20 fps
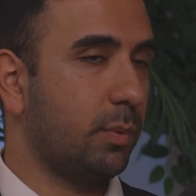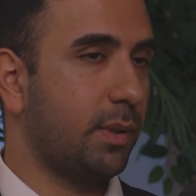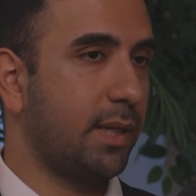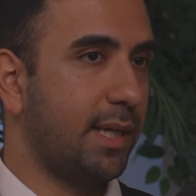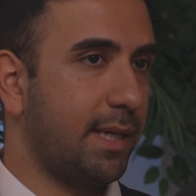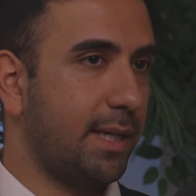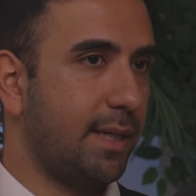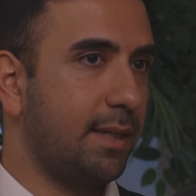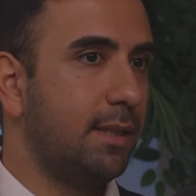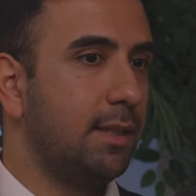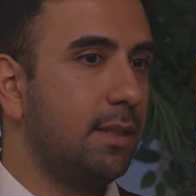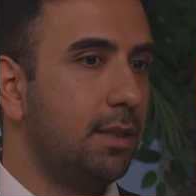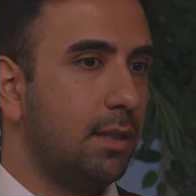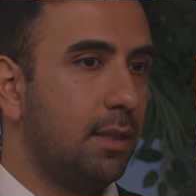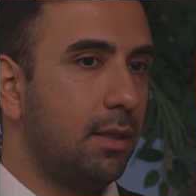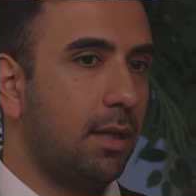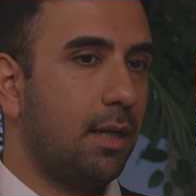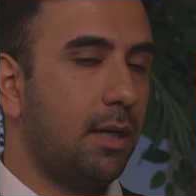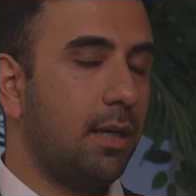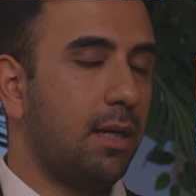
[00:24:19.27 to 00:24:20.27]
where
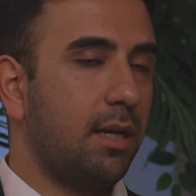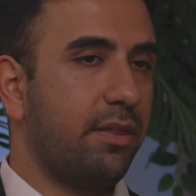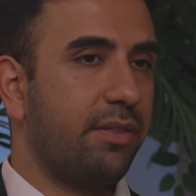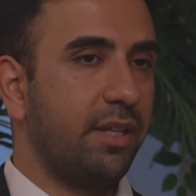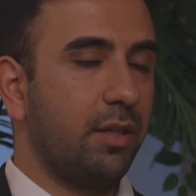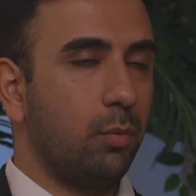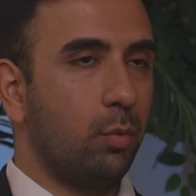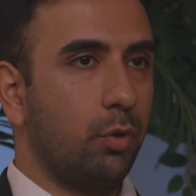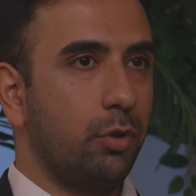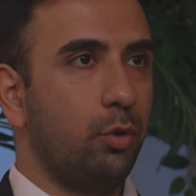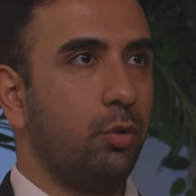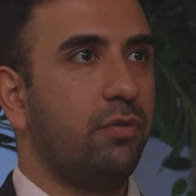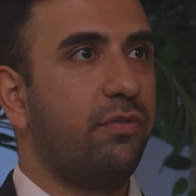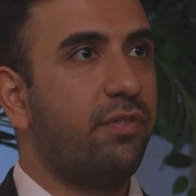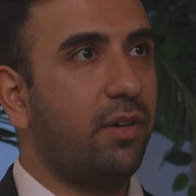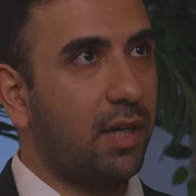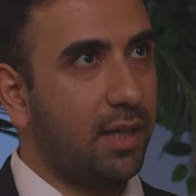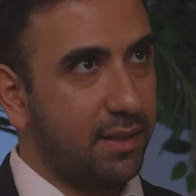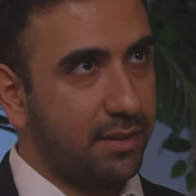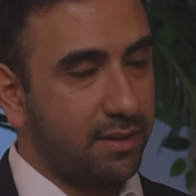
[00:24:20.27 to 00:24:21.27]
I think what you'll
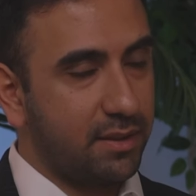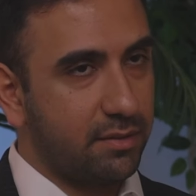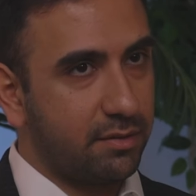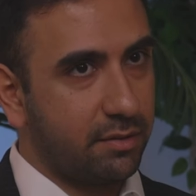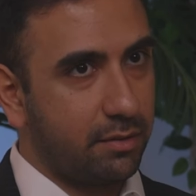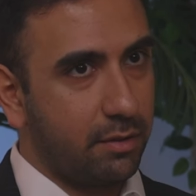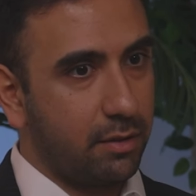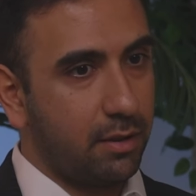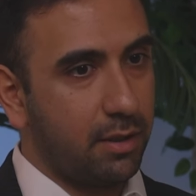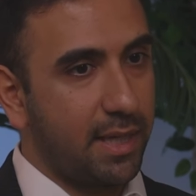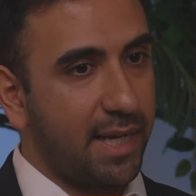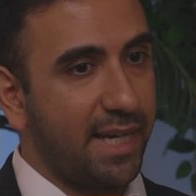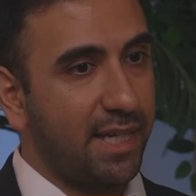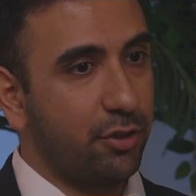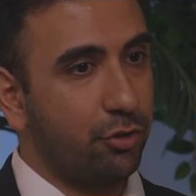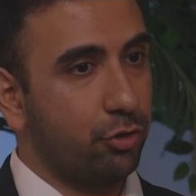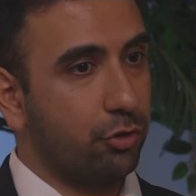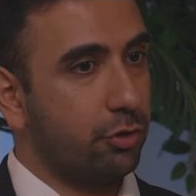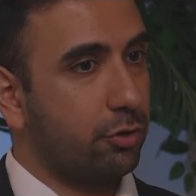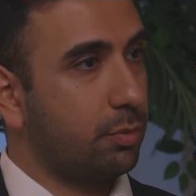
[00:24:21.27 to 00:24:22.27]
find is that
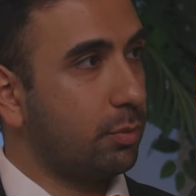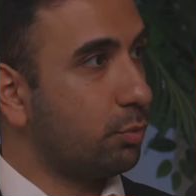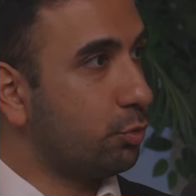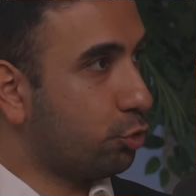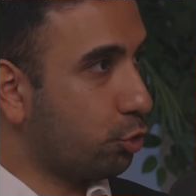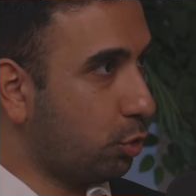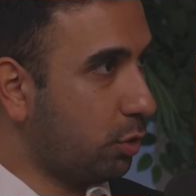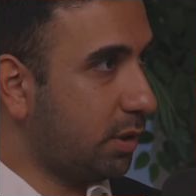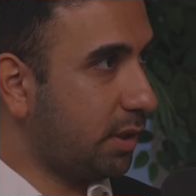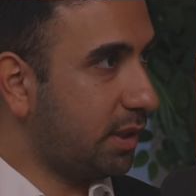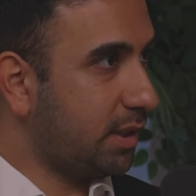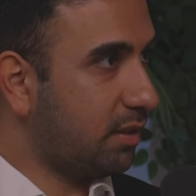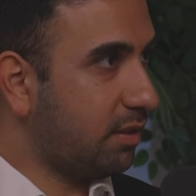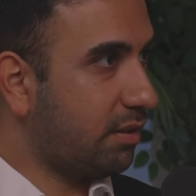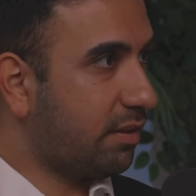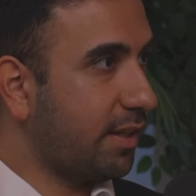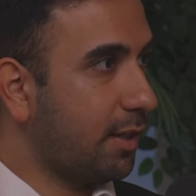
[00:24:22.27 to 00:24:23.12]
agents will join,